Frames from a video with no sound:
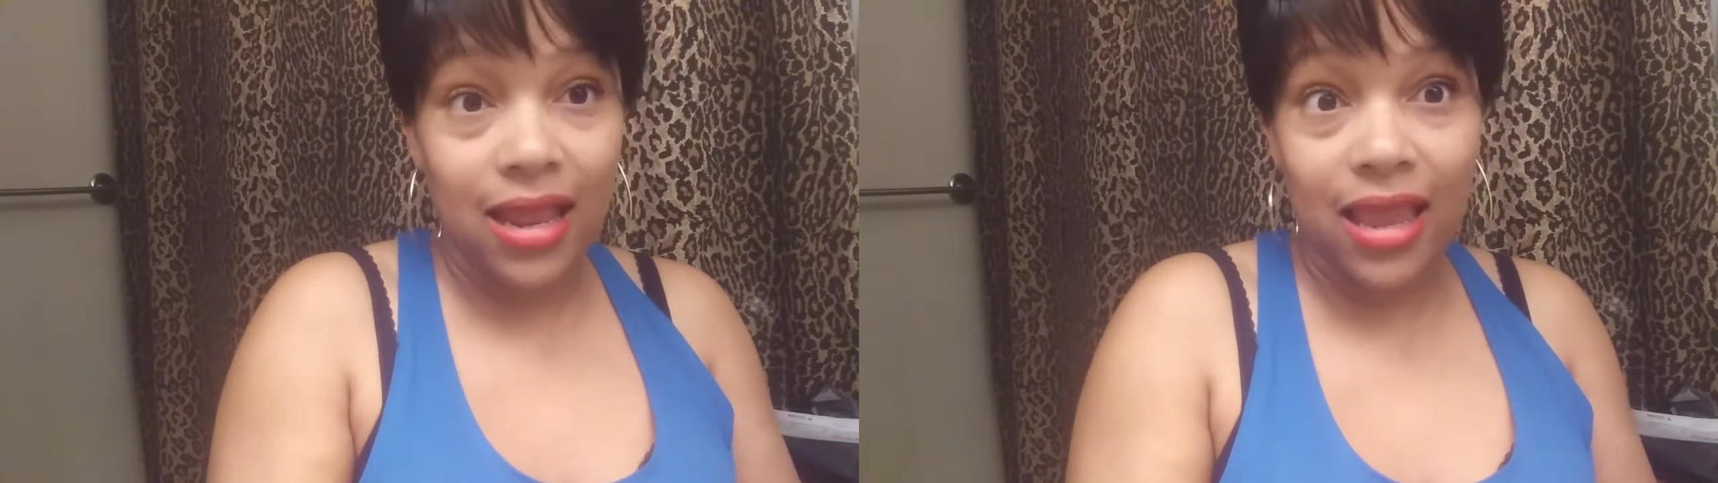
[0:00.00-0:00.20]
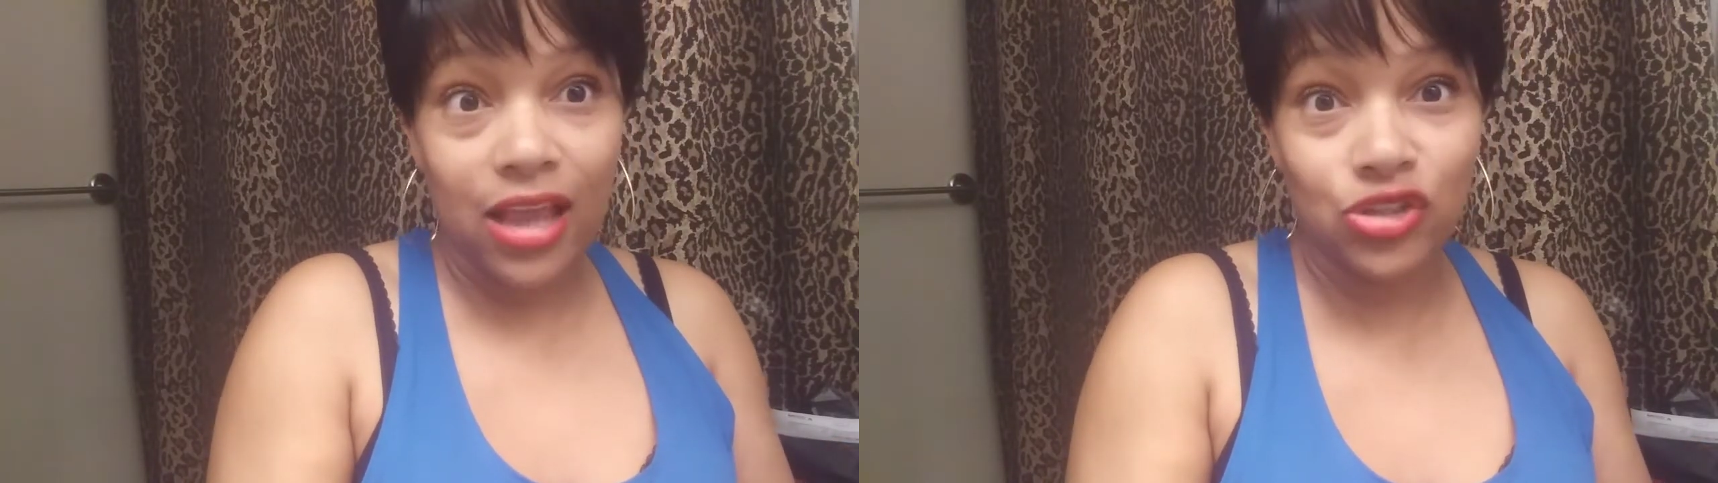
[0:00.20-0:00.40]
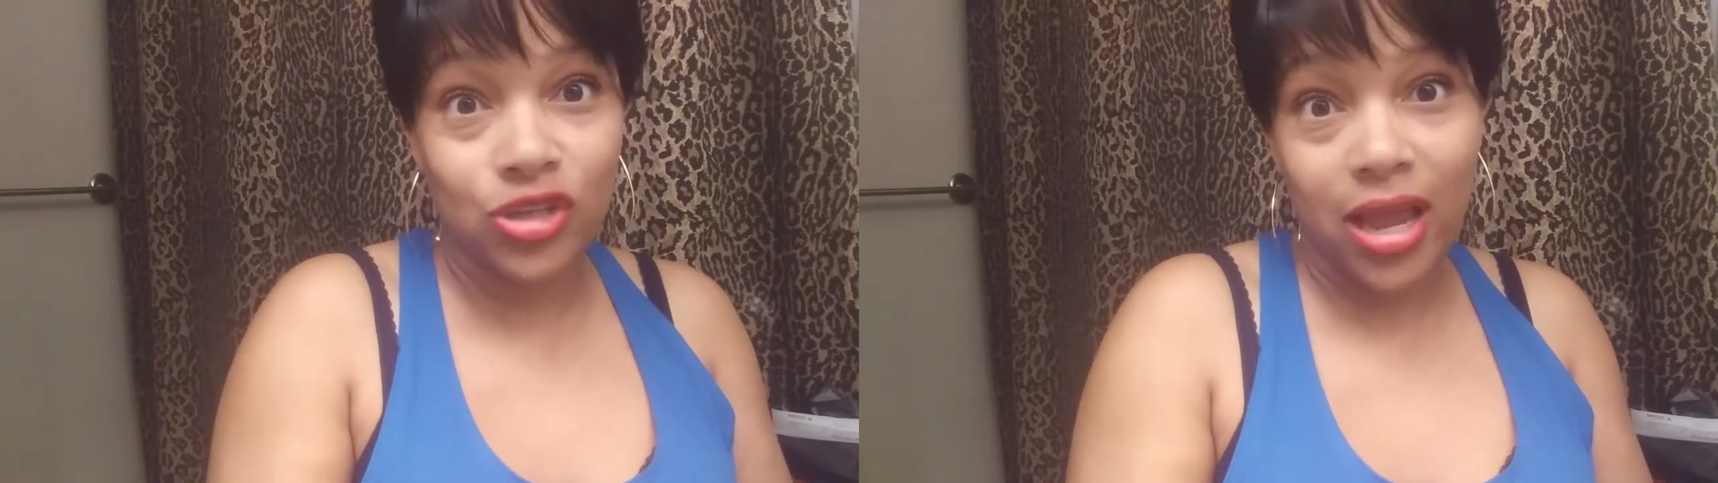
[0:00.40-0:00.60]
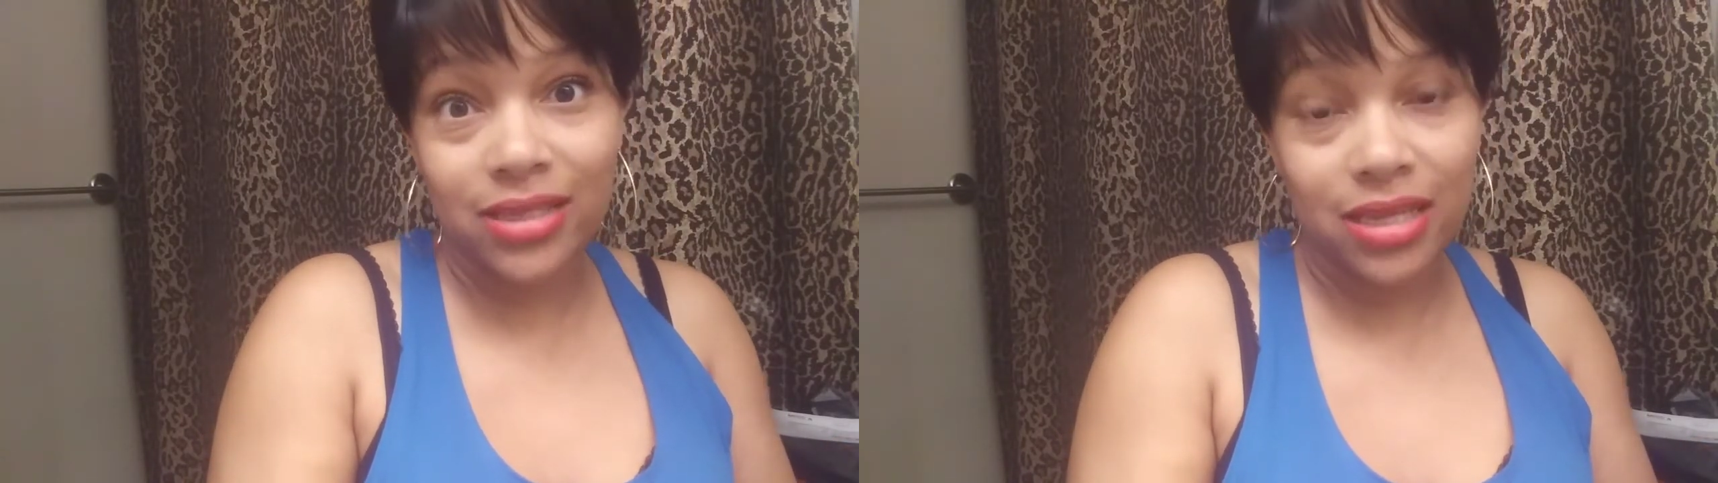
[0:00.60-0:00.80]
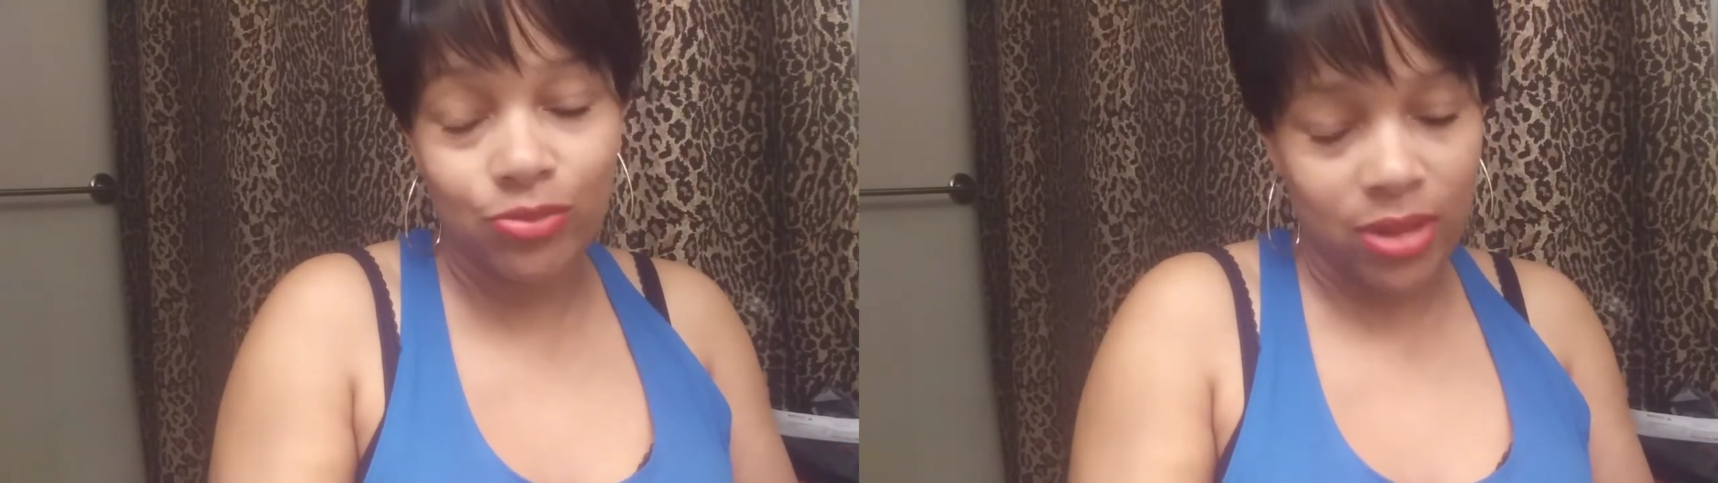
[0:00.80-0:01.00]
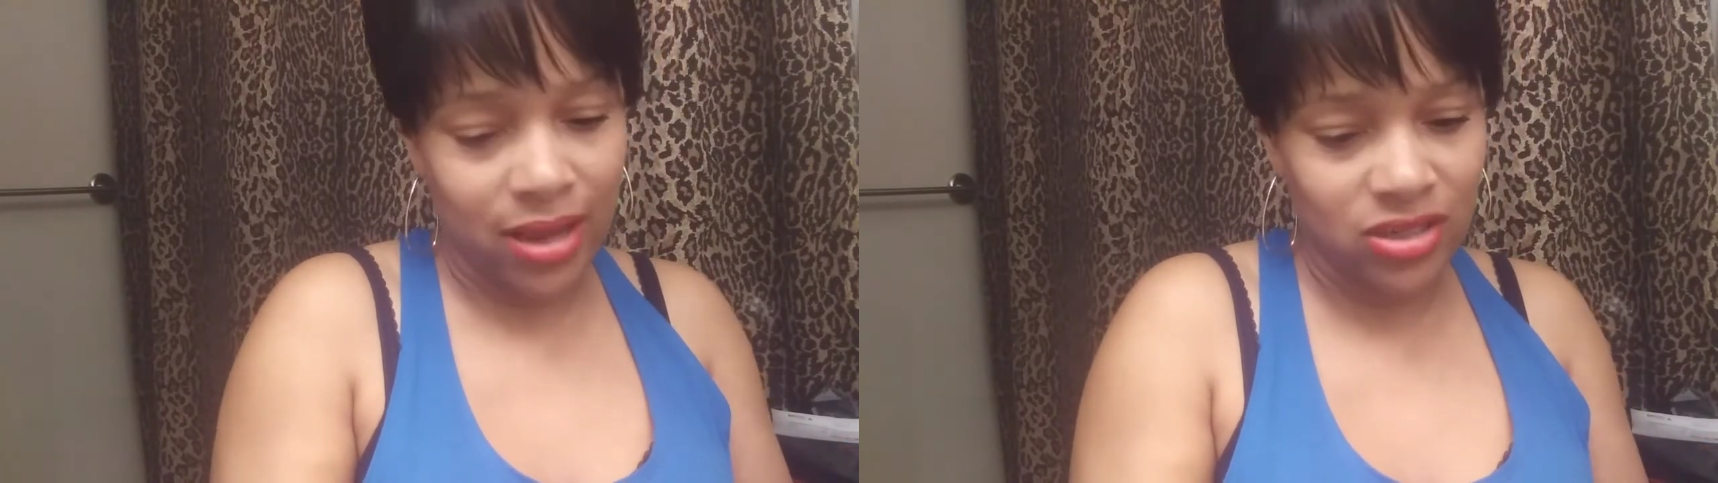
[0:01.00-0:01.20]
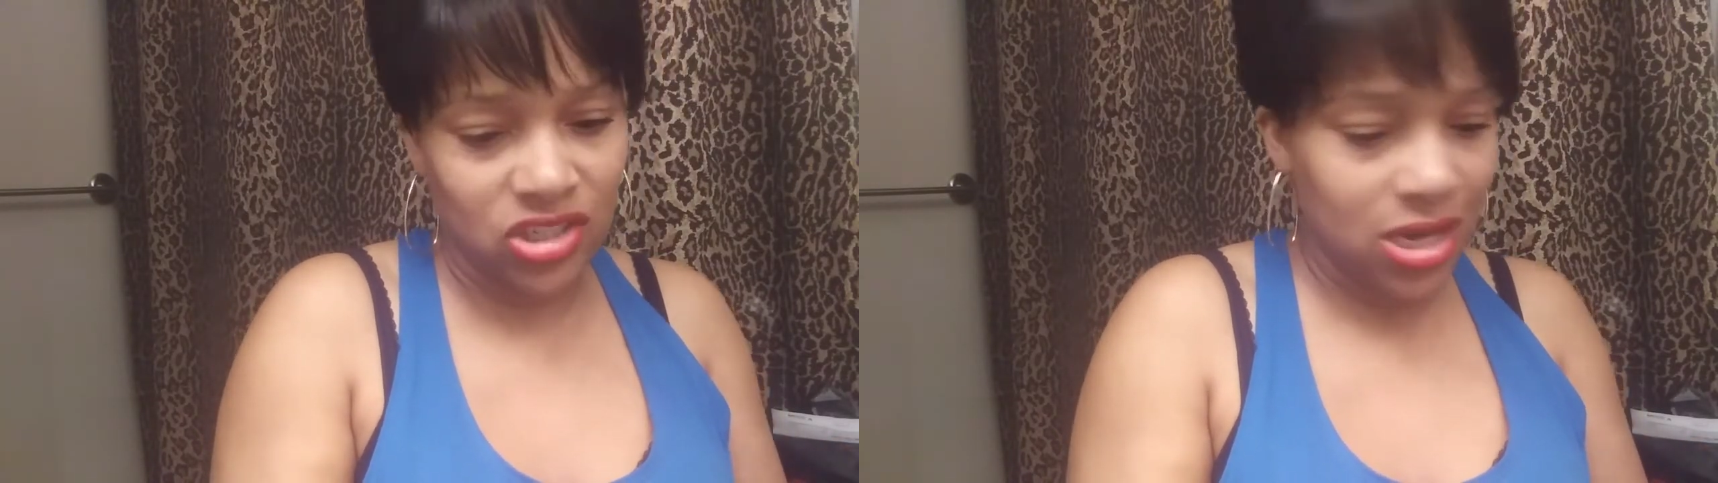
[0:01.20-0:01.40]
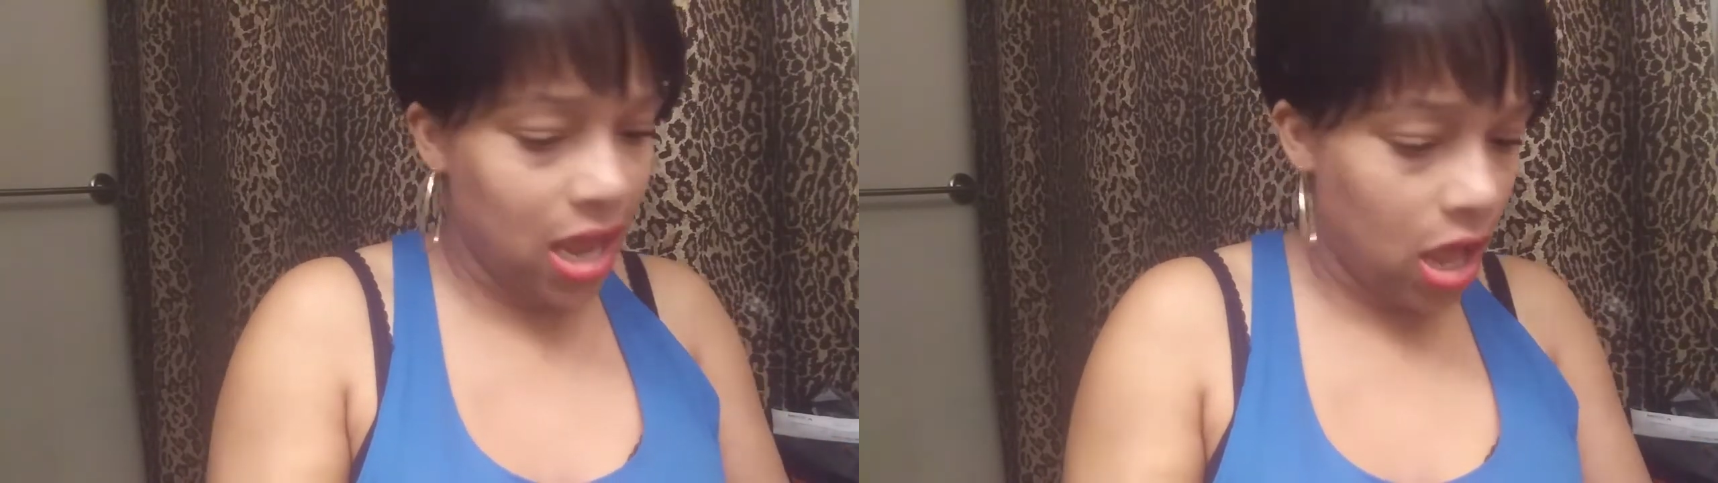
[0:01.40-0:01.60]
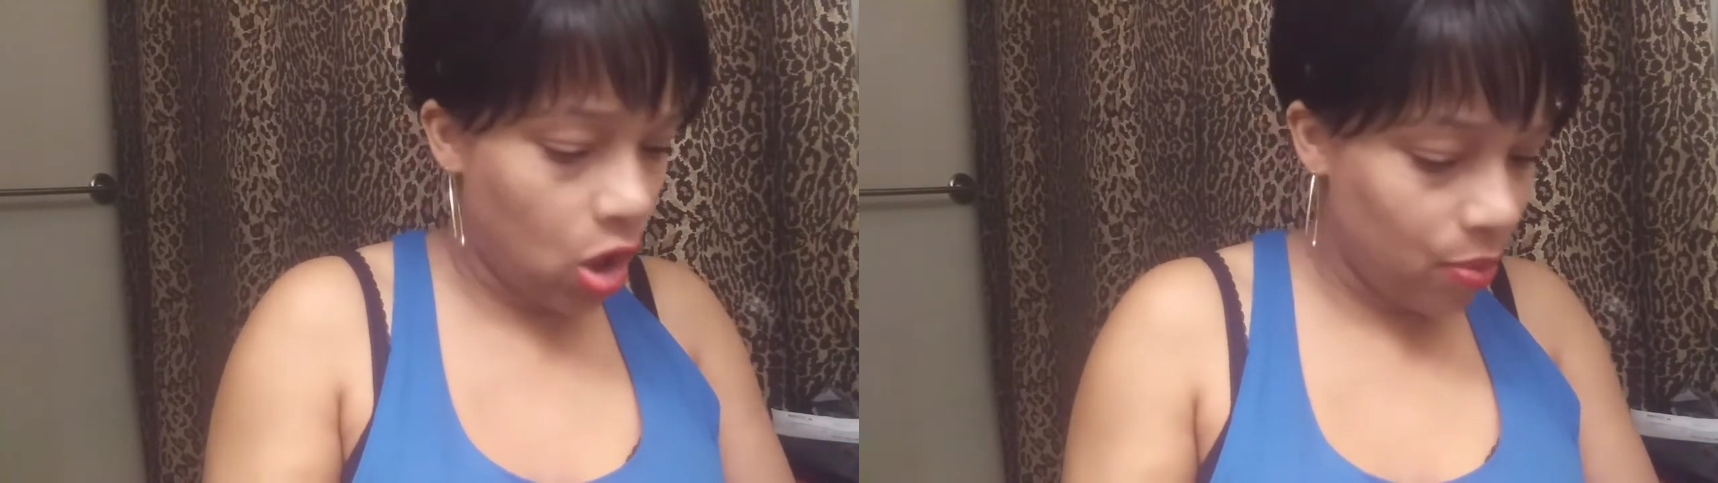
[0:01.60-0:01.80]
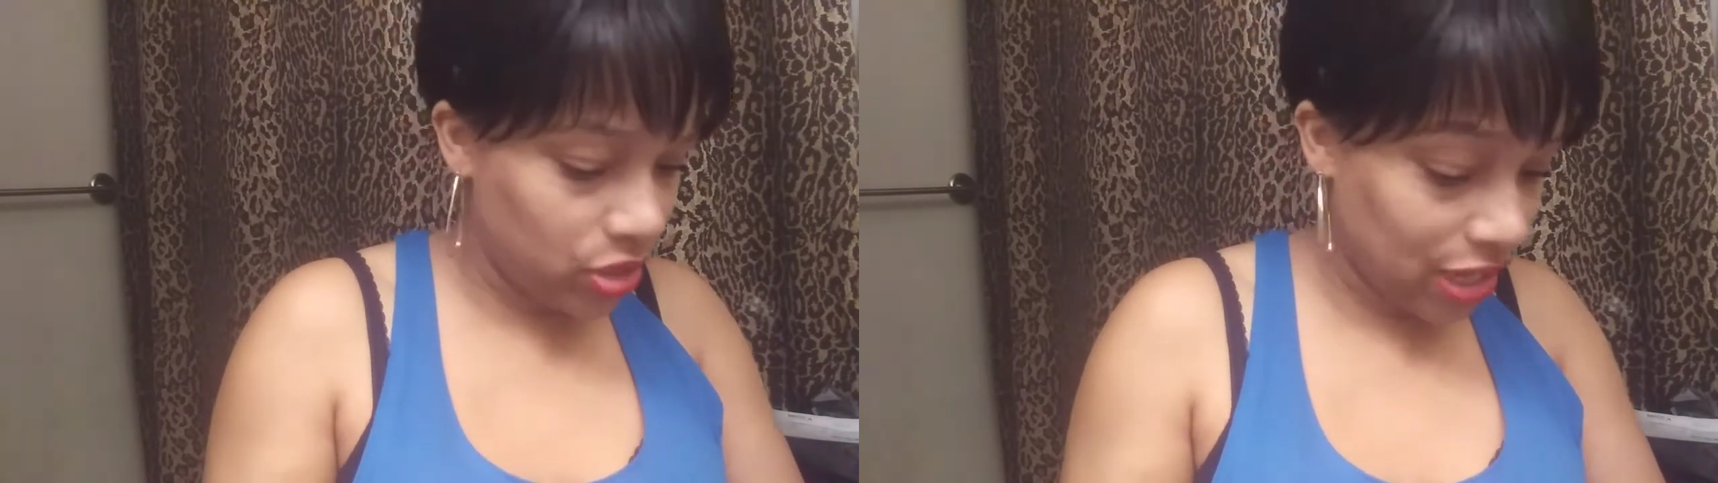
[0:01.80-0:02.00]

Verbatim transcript: and in case you guys like, she got a whole bunch.